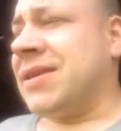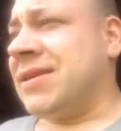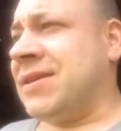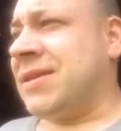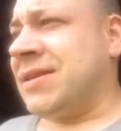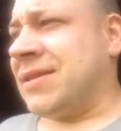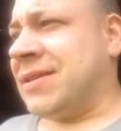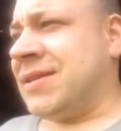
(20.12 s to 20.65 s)

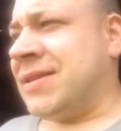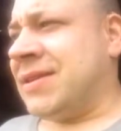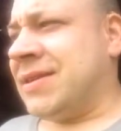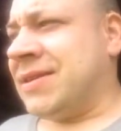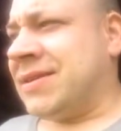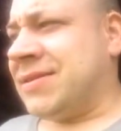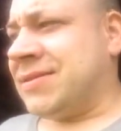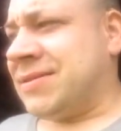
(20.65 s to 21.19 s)
And
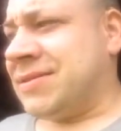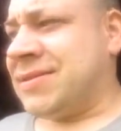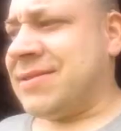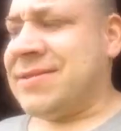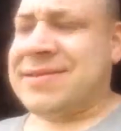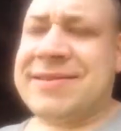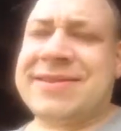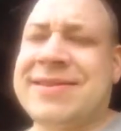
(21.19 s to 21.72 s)
that's,
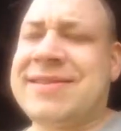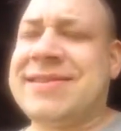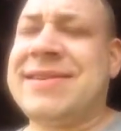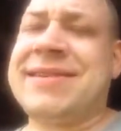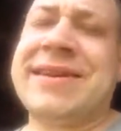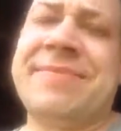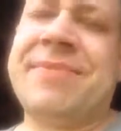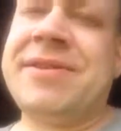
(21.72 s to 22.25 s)
like I
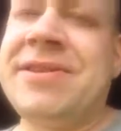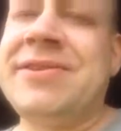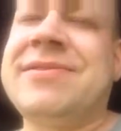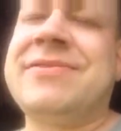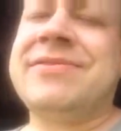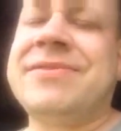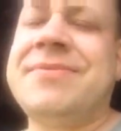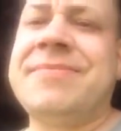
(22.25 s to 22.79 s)
said, happy
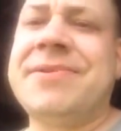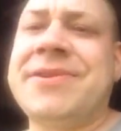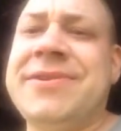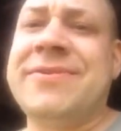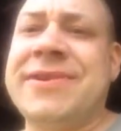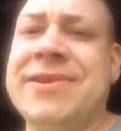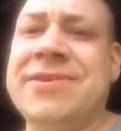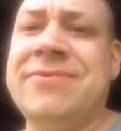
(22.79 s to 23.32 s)
Easter, everybody
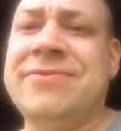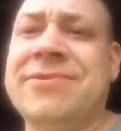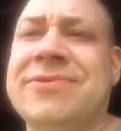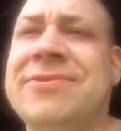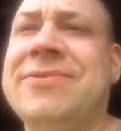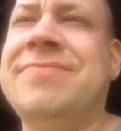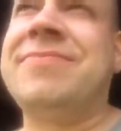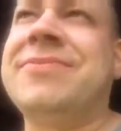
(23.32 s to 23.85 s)
around the
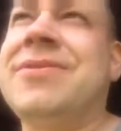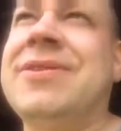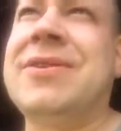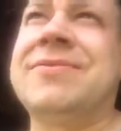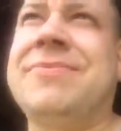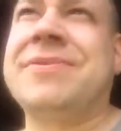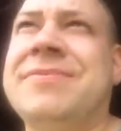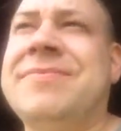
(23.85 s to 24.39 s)
world.
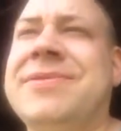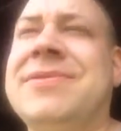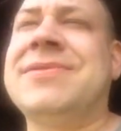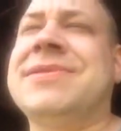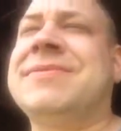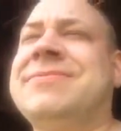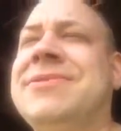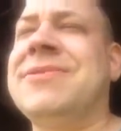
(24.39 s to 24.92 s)
Hope
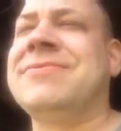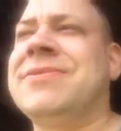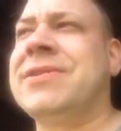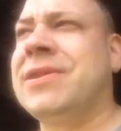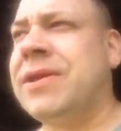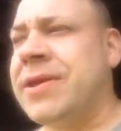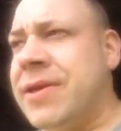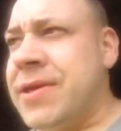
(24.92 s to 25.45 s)
everybody's having a good
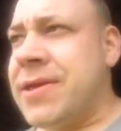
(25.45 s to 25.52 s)
one.